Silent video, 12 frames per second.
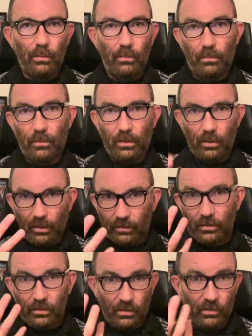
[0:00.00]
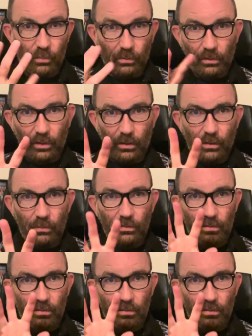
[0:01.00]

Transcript: The narcissist would look you